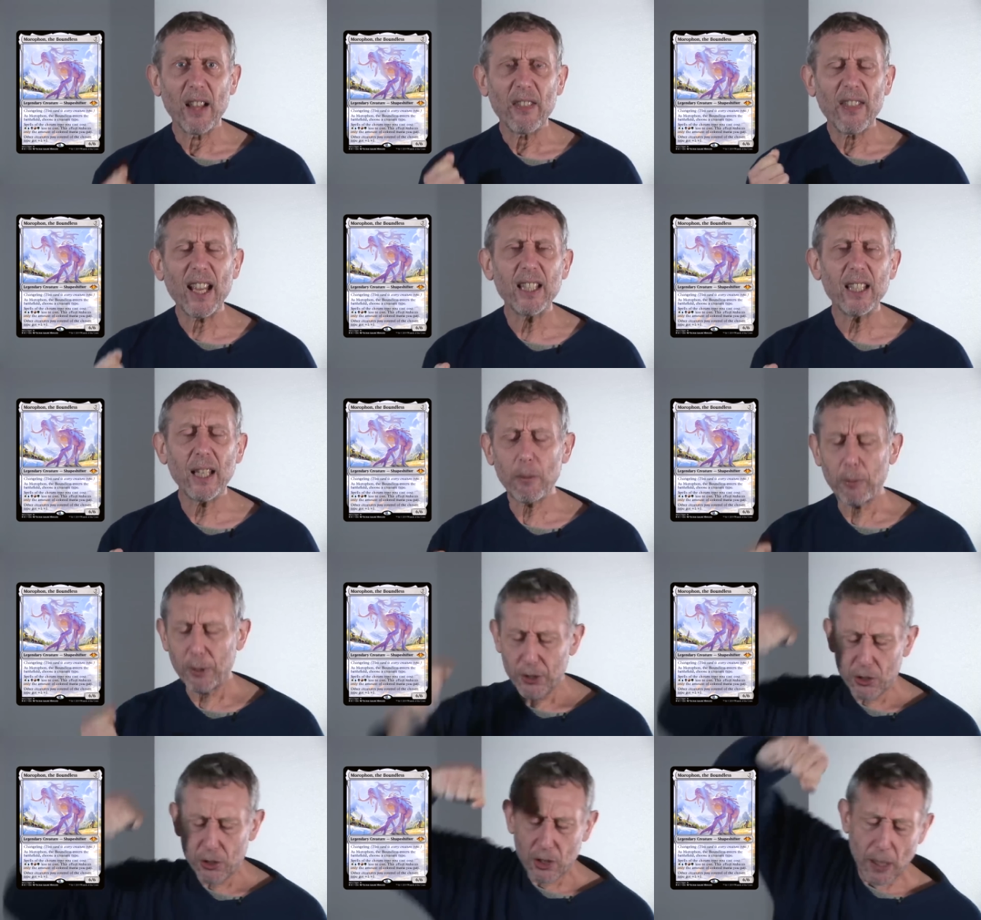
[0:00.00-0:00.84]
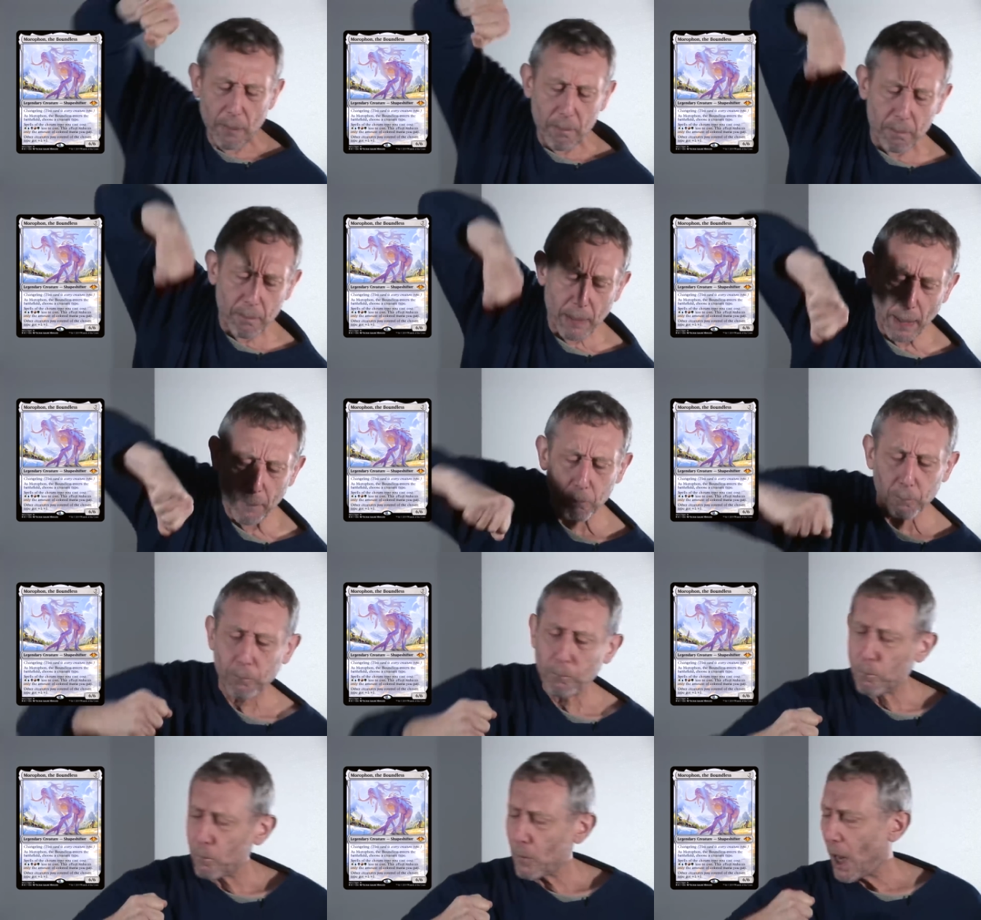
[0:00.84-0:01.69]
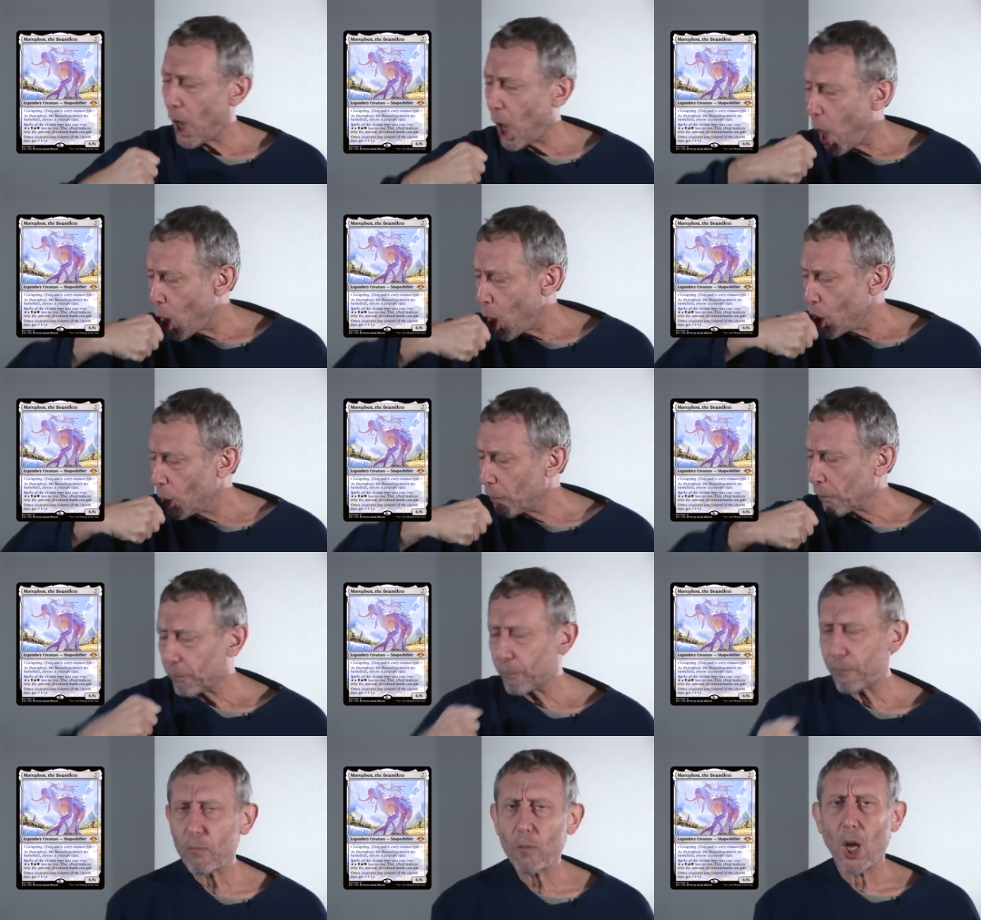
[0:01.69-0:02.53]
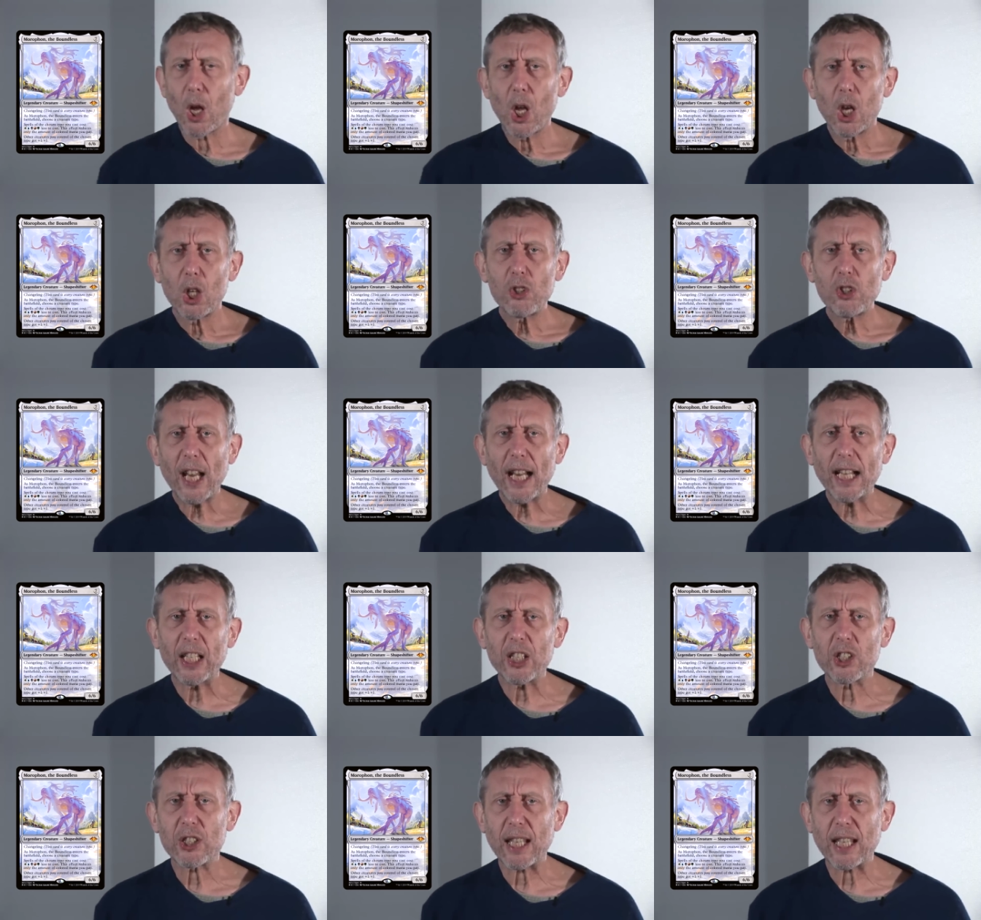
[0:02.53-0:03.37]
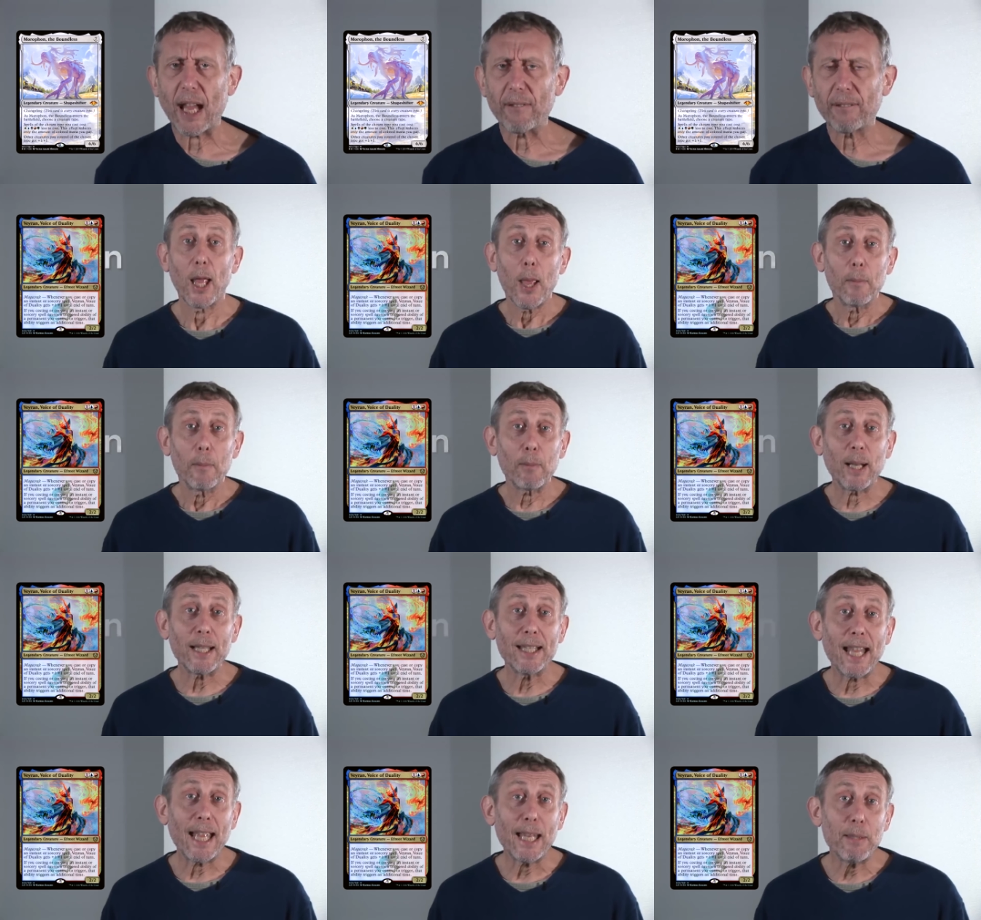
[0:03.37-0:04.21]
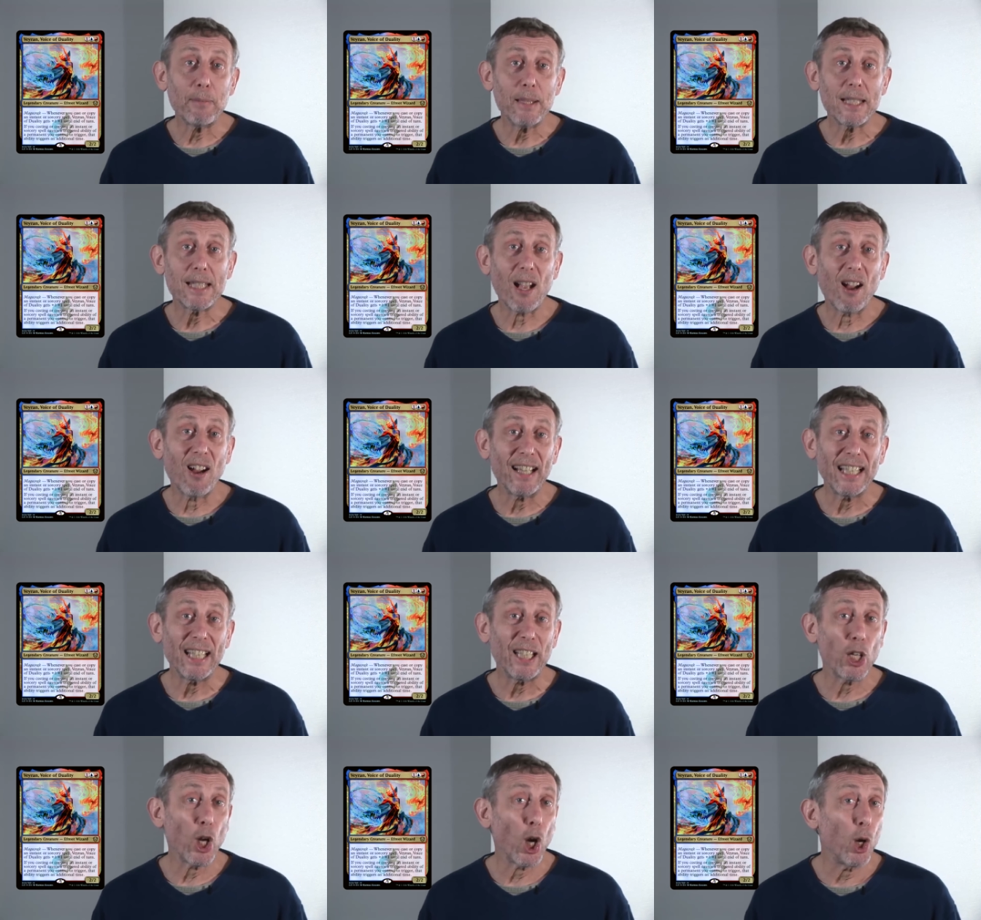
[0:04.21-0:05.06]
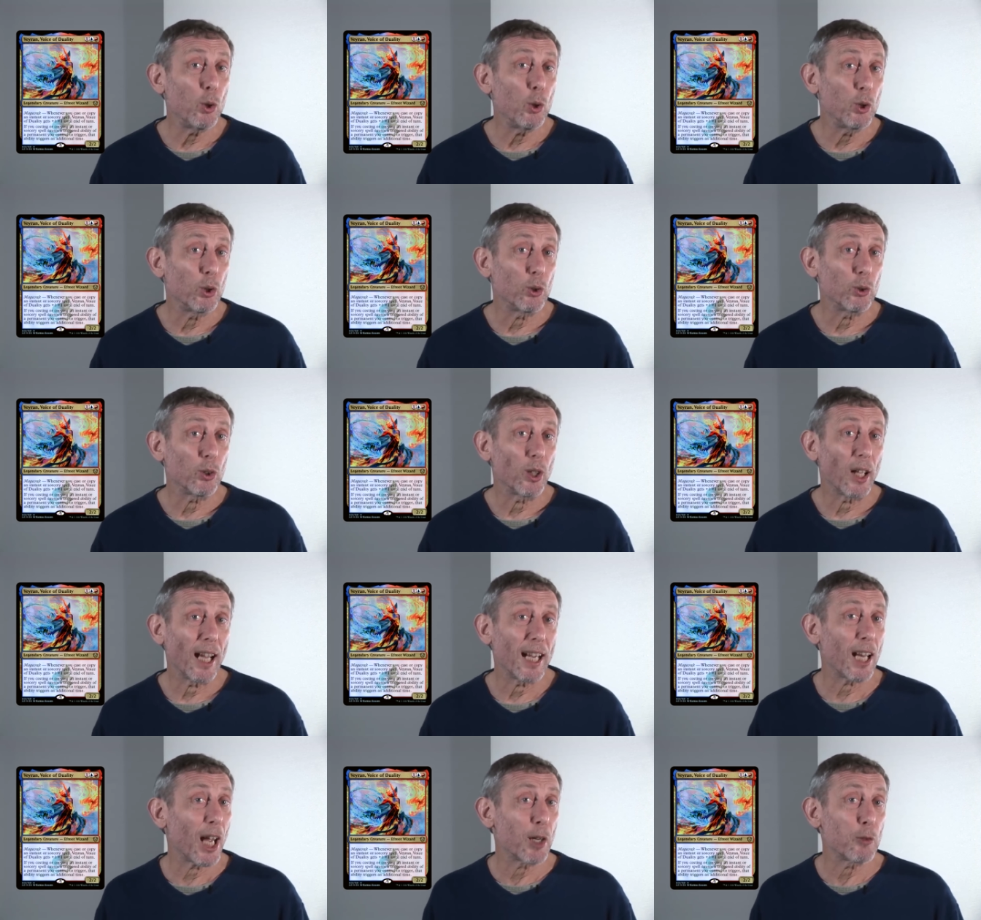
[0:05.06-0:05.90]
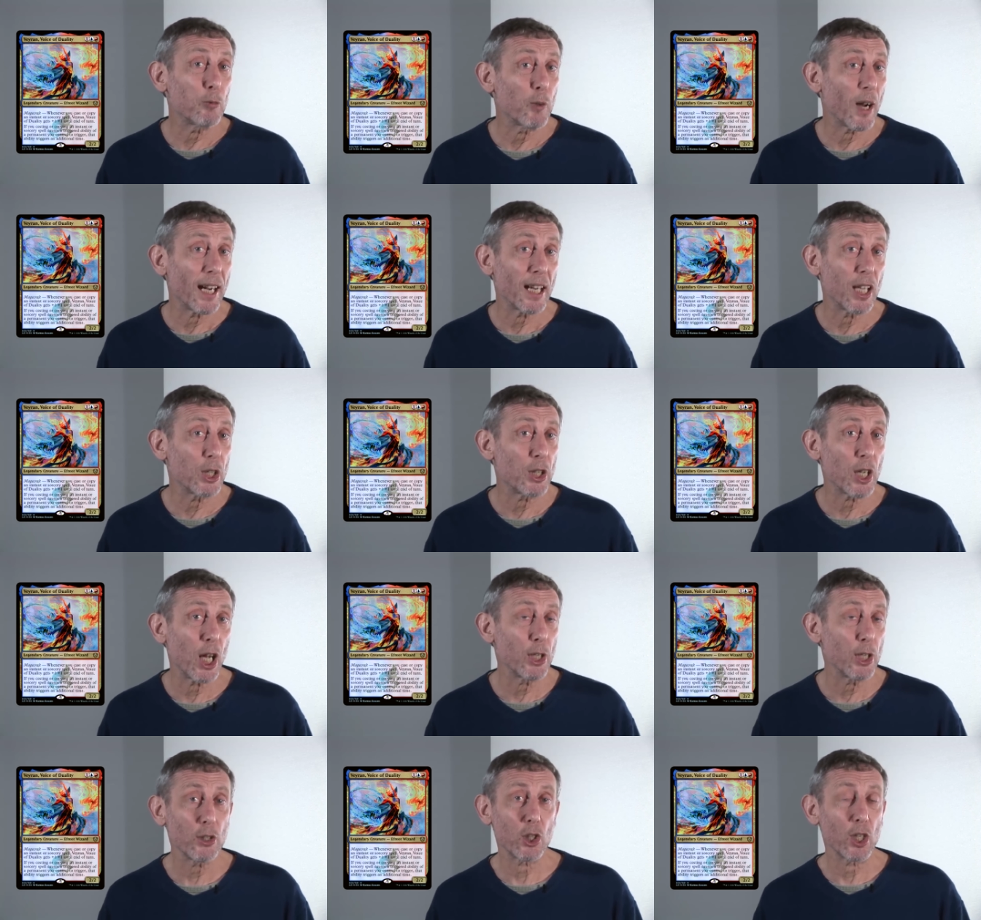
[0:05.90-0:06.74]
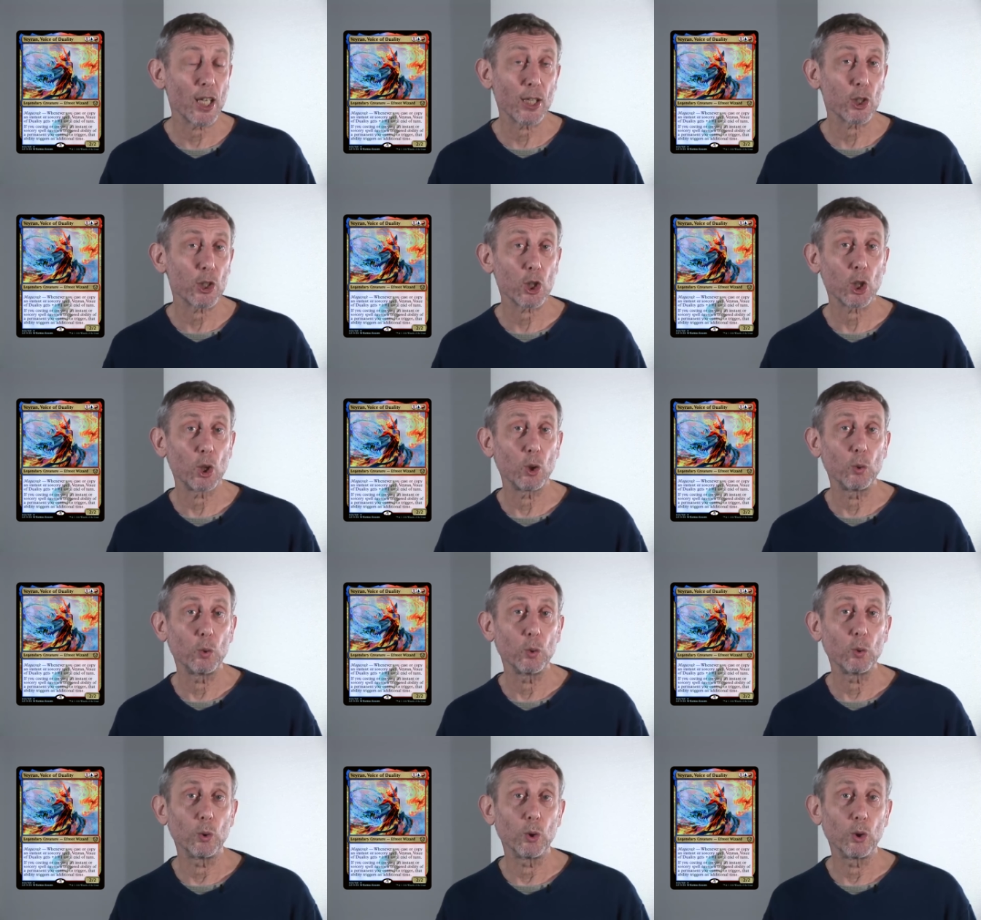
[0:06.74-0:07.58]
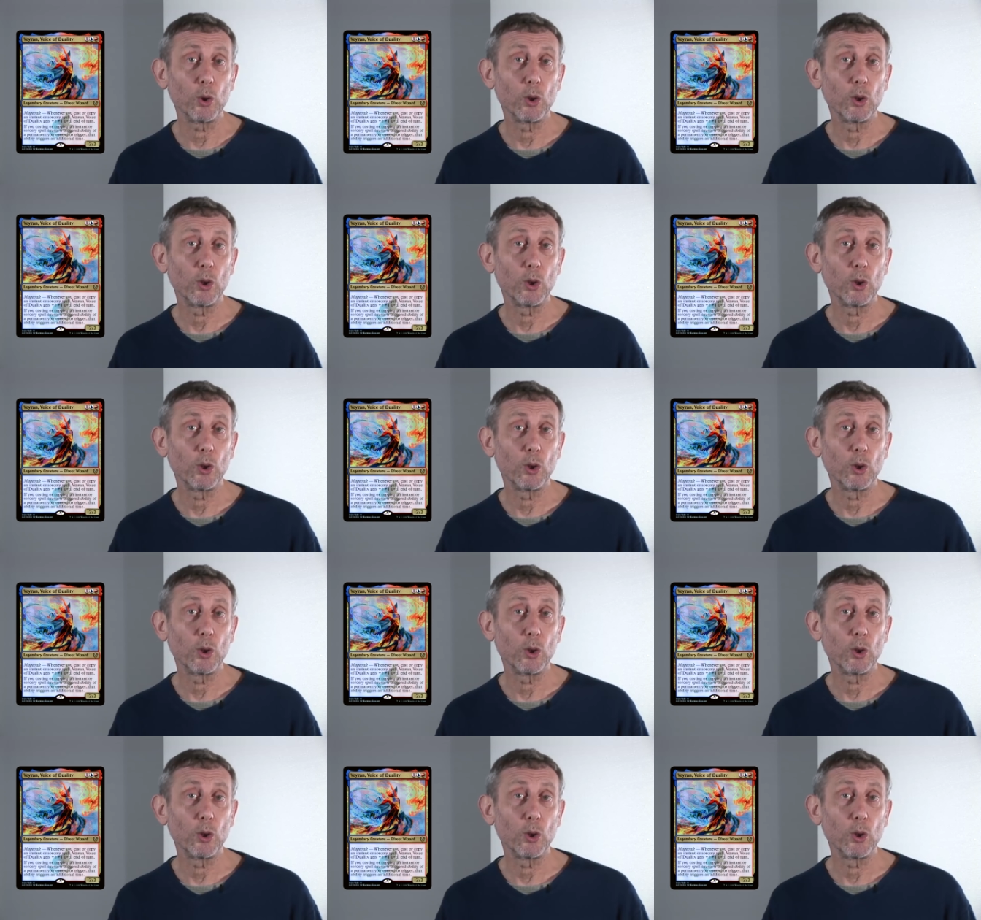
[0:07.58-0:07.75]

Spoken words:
Then there was some jelly stuff. My name is Eileen Ogle, and I run a dancing school.